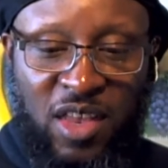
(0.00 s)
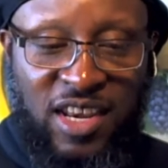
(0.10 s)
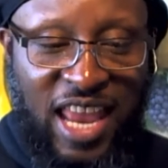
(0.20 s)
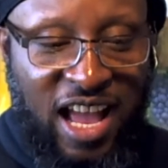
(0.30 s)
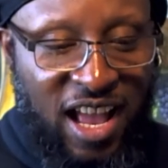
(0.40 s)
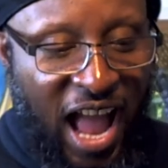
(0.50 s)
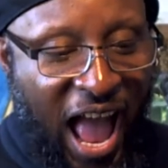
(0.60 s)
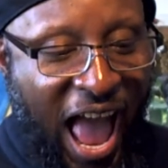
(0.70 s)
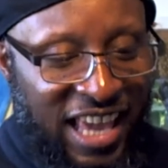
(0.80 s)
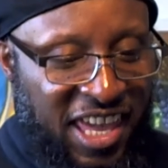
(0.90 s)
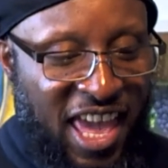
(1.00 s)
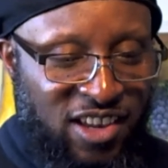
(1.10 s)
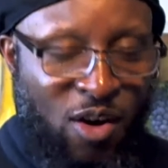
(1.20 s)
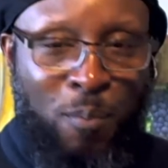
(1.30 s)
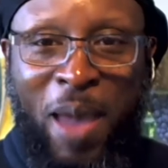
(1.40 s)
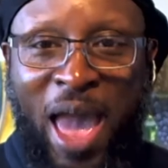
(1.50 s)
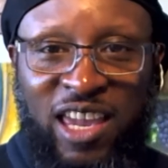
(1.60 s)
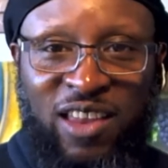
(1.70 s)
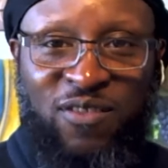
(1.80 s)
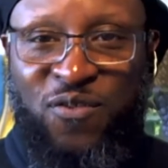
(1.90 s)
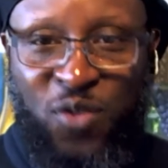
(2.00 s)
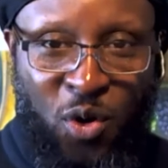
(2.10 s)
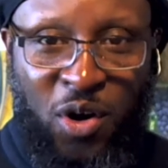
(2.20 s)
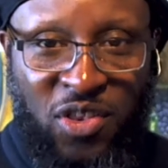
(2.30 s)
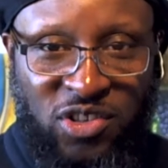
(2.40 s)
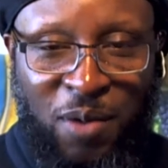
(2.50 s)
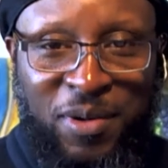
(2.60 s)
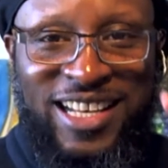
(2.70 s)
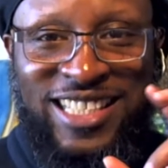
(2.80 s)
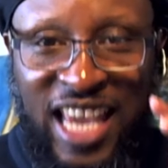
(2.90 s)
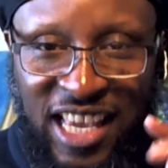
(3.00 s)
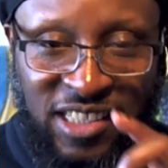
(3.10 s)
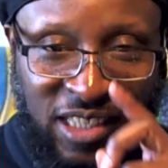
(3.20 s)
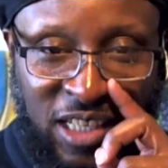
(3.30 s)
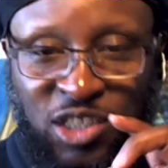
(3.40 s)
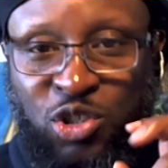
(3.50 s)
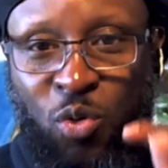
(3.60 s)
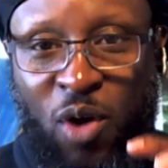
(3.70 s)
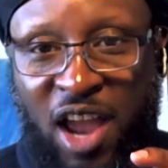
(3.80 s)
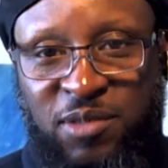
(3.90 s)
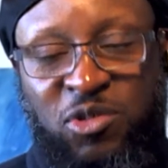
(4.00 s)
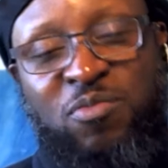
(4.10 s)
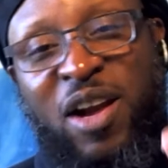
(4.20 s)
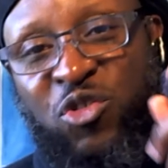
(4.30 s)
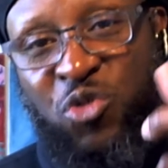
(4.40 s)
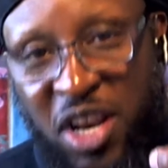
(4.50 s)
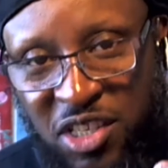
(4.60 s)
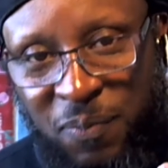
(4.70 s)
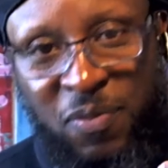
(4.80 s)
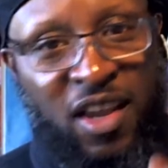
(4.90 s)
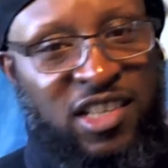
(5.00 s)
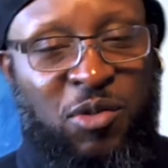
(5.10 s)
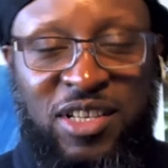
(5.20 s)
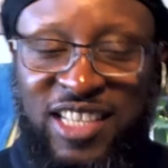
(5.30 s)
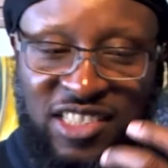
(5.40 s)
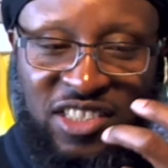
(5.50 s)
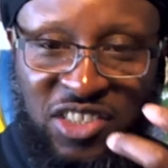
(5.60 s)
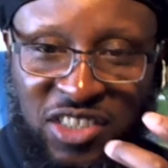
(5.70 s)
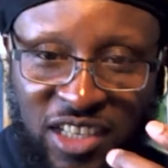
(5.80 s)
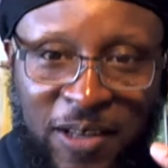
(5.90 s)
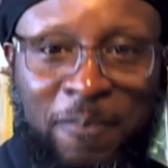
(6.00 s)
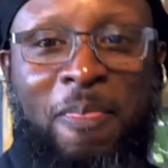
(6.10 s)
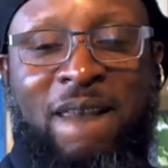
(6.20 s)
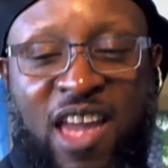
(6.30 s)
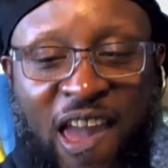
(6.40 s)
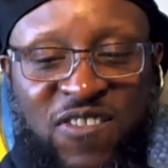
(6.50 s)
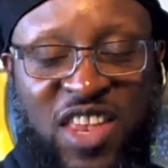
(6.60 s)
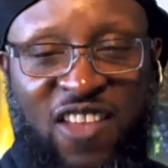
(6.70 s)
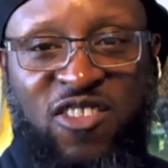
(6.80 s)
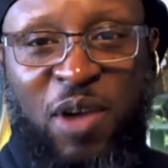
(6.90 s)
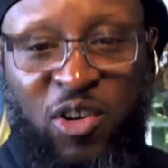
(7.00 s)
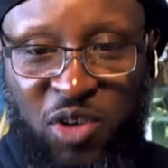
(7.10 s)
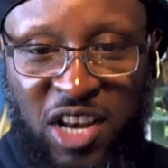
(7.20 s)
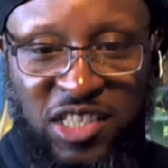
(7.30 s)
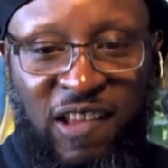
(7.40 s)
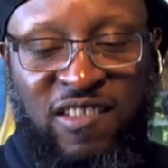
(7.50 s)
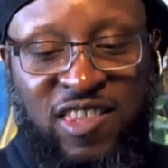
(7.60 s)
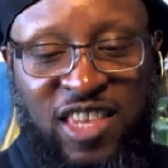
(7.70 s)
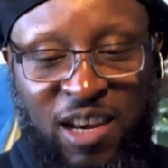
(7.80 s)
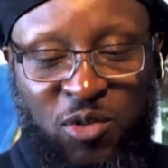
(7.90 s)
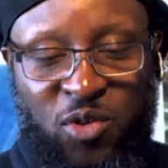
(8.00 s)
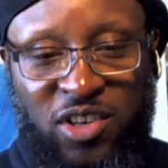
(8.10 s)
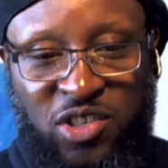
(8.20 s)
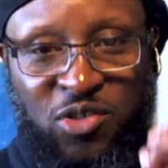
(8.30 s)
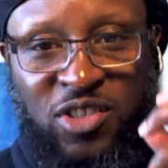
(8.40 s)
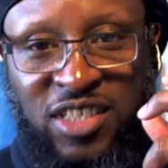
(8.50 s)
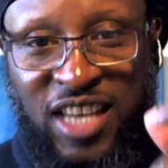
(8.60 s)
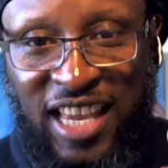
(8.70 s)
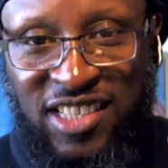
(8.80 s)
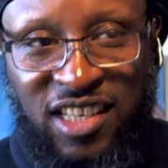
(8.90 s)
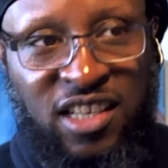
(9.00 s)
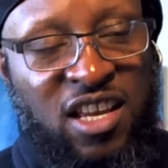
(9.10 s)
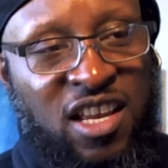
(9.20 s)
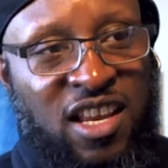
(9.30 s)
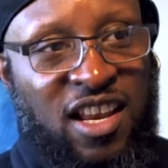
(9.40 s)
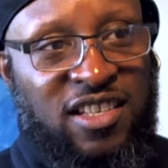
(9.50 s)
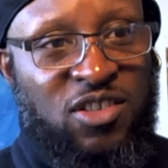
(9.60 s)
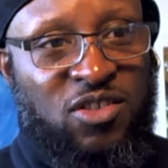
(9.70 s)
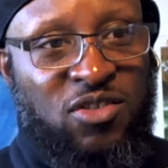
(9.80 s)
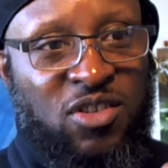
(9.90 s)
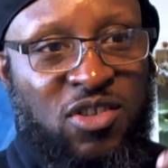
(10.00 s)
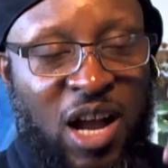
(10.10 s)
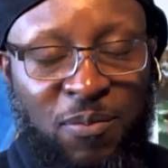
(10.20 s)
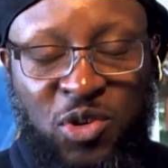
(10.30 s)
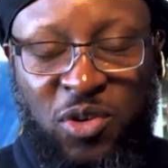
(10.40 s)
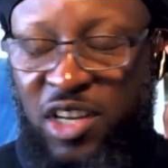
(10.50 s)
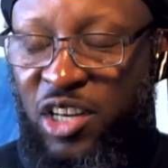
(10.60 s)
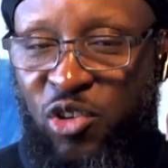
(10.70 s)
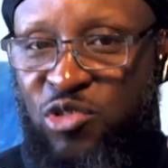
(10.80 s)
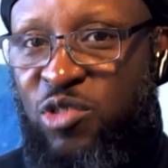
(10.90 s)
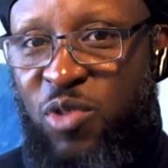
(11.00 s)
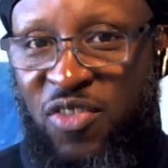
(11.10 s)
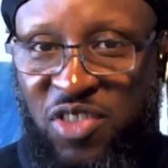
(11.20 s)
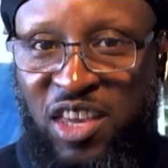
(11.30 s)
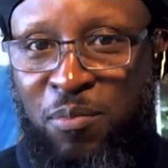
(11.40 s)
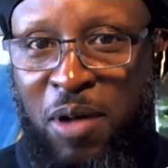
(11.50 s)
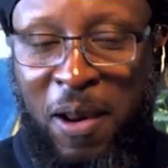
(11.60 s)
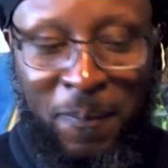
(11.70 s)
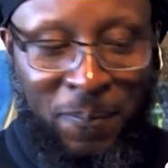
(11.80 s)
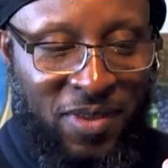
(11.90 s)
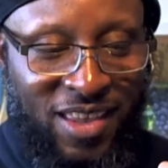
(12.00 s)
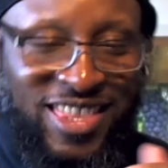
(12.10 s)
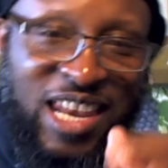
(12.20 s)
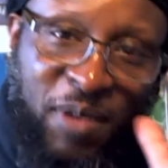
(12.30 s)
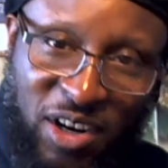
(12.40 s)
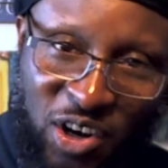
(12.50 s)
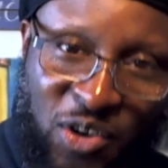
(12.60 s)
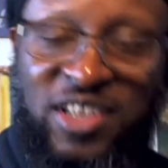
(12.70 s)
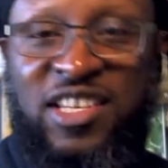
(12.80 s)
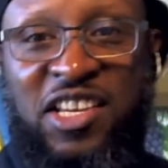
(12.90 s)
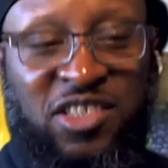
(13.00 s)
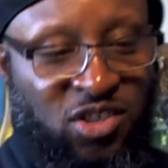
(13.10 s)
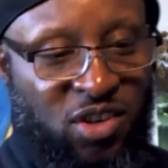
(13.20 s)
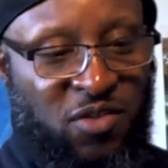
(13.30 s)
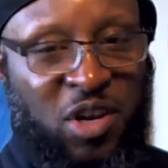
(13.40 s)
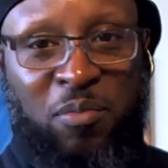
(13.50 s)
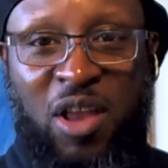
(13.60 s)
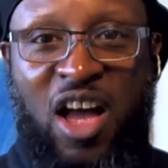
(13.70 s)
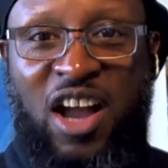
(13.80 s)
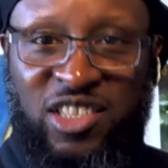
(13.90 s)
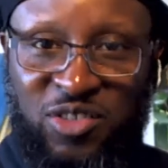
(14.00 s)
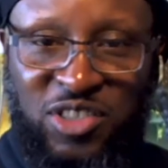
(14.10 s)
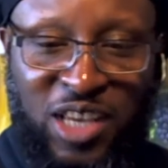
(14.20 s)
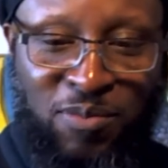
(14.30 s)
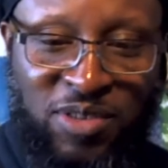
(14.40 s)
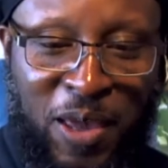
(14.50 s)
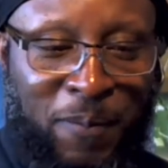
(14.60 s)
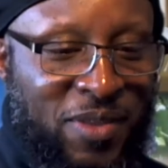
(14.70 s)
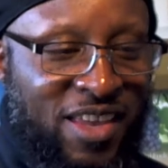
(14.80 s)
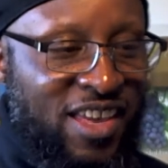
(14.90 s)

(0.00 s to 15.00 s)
Now I can't go back and forth, so I'm gonna taste this twice. I'm gonna do my rinse because I want to taste the acidity and then after my rinse, then I'm going to taste it and to, to come to a conclusion what I think about it. Then I'm going to go and taste the Sauvignon Blanc, do the same thing,